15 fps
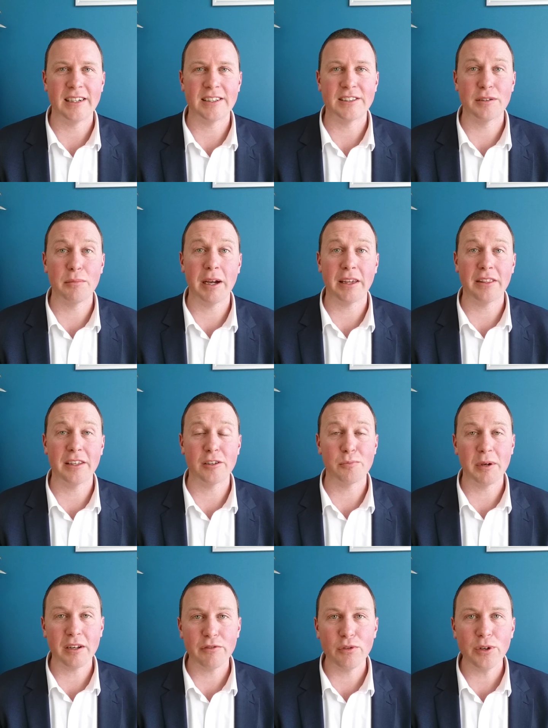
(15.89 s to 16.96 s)
to make things
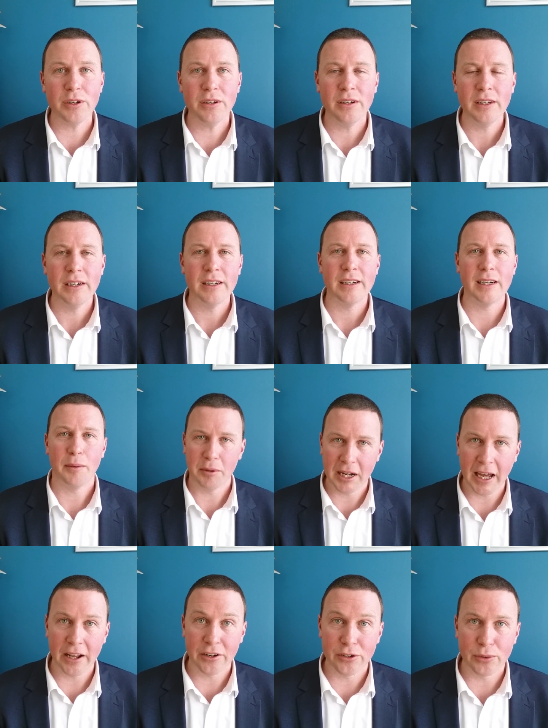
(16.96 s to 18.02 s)
better for you and
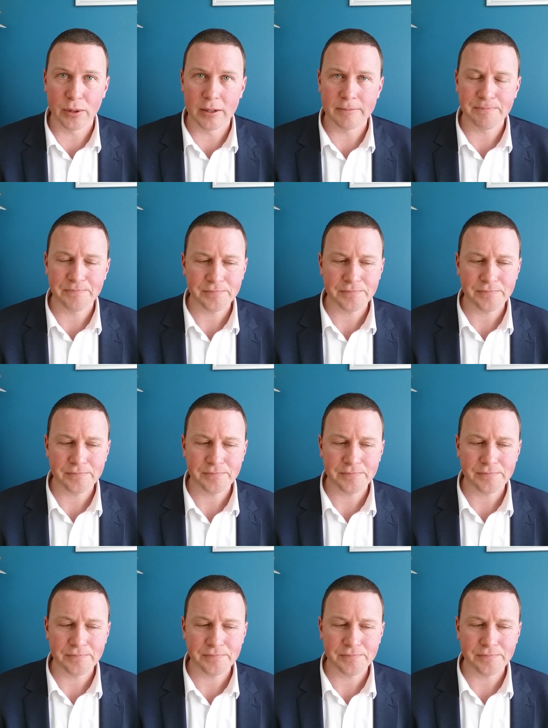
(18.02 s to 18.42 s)
how to do it.